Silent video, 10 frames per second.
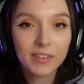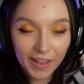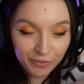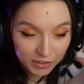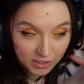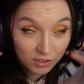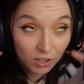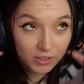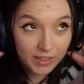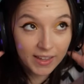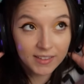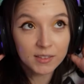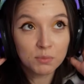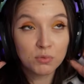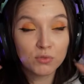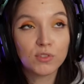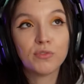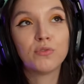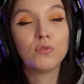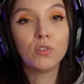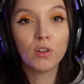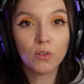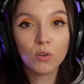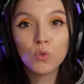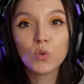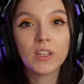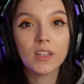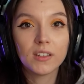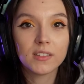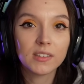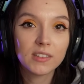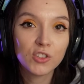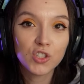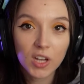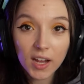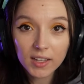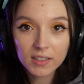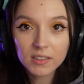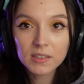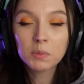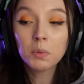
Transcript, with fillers: definitely not as beautiful looking as the CGI is,